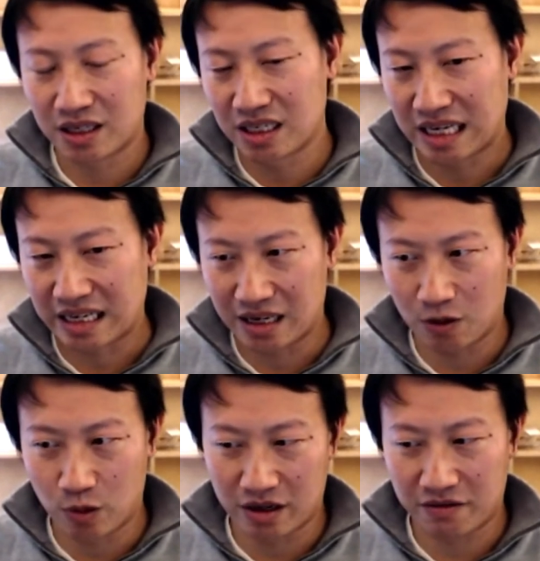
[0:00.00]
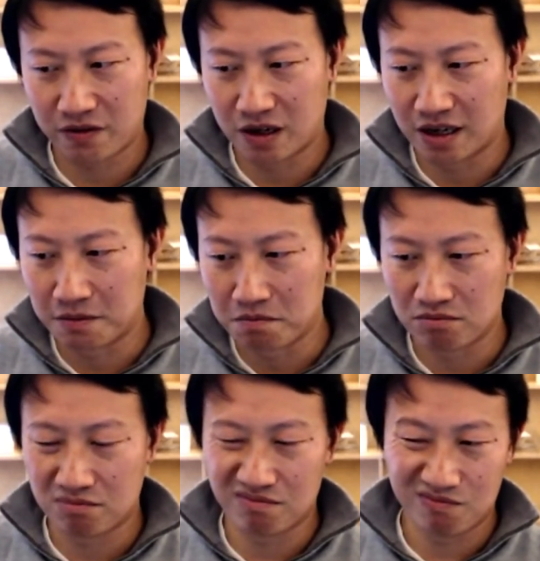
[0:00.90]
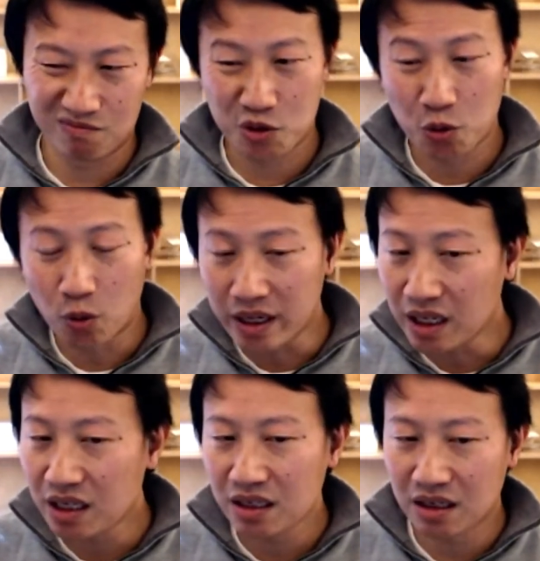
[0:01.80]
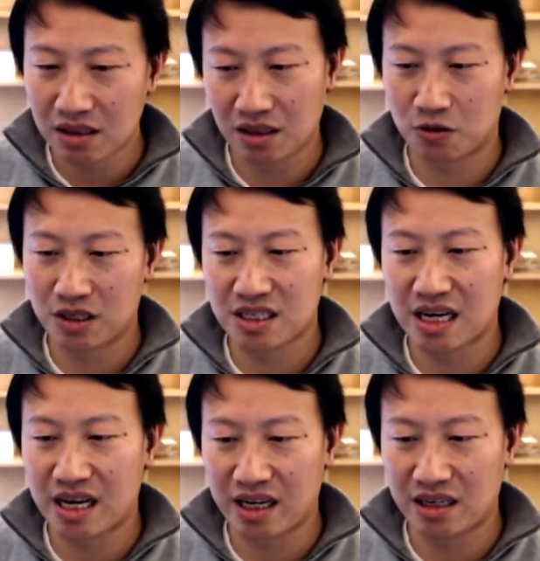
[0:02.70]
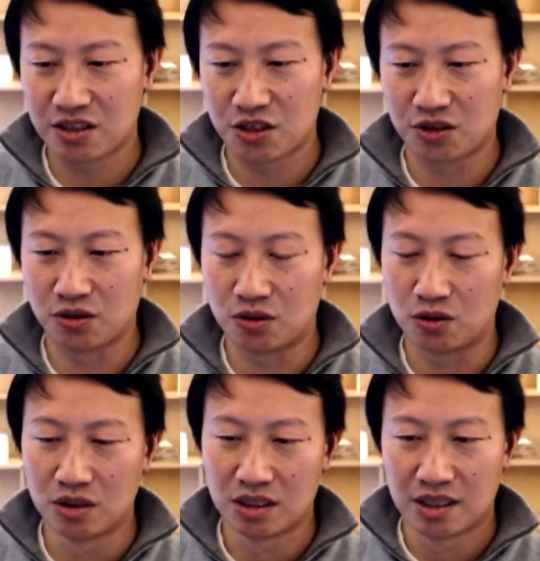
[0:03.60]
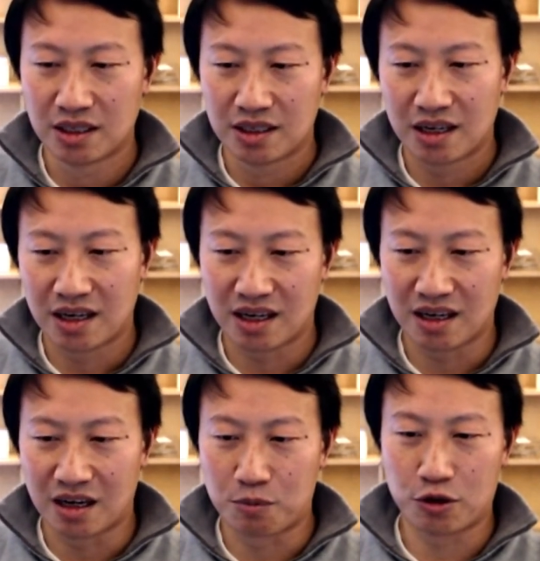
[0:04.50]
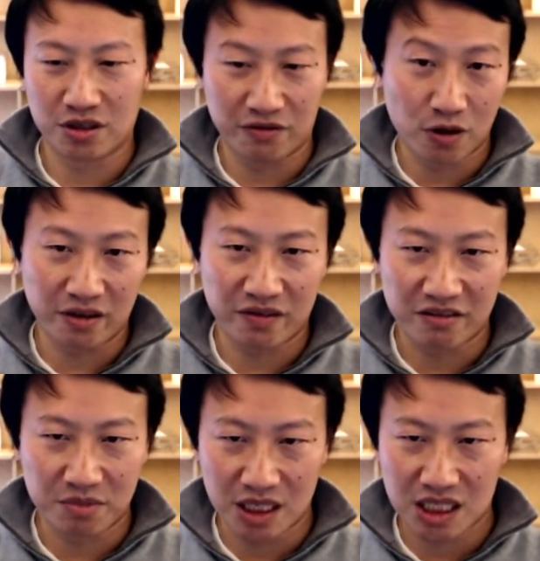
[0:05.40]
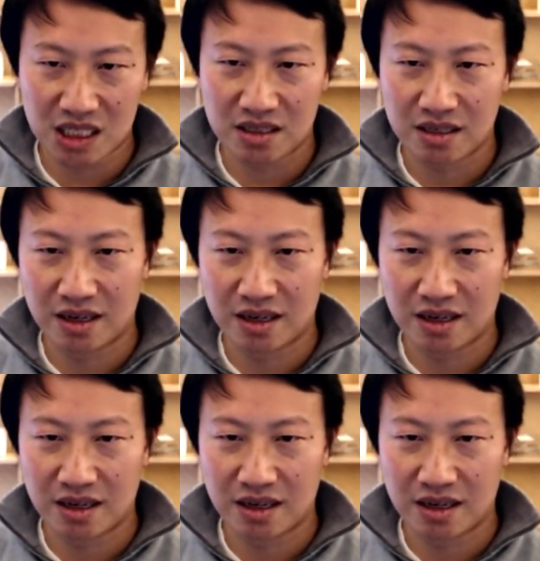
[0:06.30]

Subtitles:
can take anywhere from 20 on the lower side to upwards of 45 minutes.